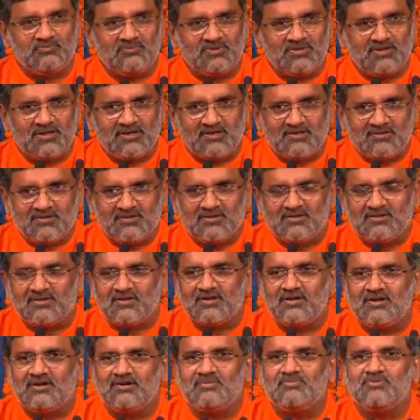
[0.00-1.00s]
but there is the
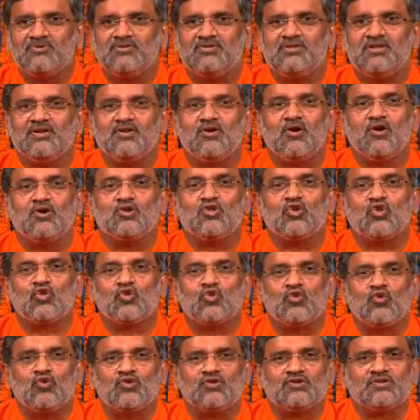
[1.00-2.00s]
third Buddhi called
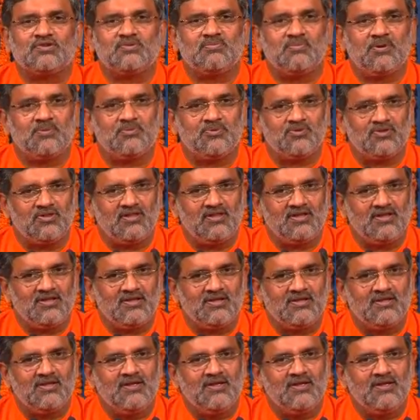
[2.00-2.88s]
Sukshma Buddhi,